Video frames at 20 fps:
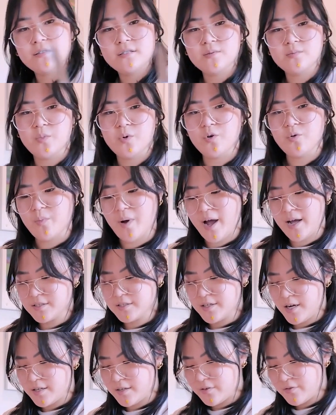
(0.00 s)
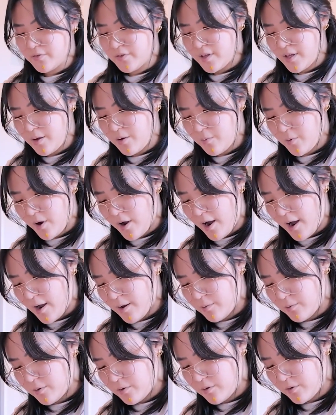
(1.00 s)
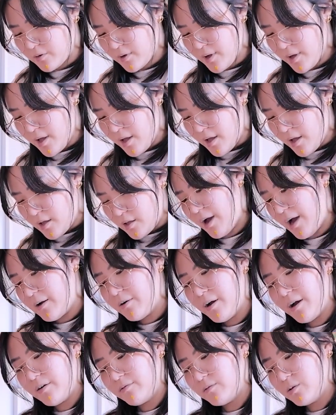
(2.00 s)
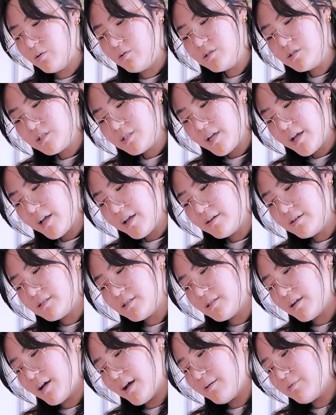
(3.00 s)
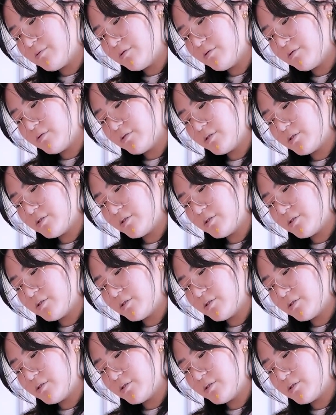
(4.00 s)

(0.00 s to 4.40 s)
small batch kind of thing where I'll have launch days and I will,